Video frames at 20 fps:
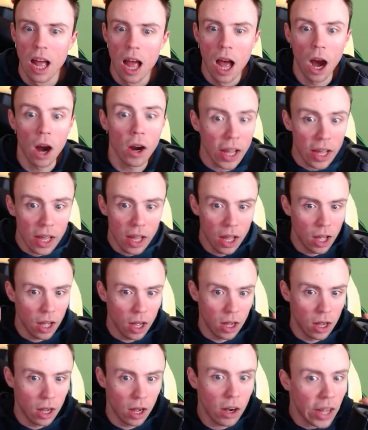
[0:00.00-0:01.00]
Okay.
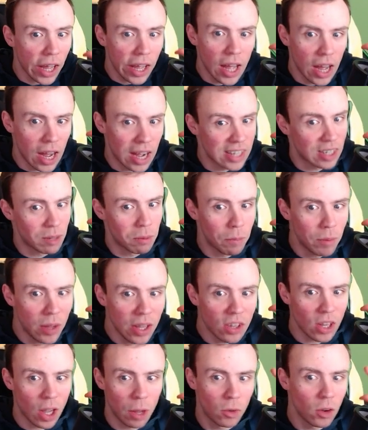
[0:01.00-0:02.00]
Please,
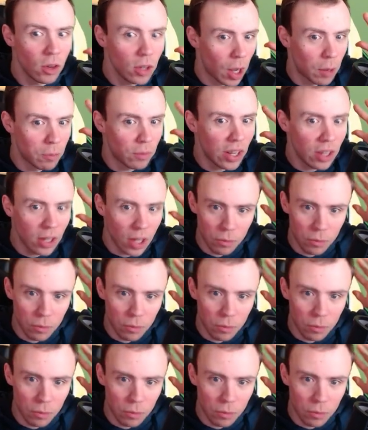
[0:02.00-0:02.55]
I'm good. I'm fine.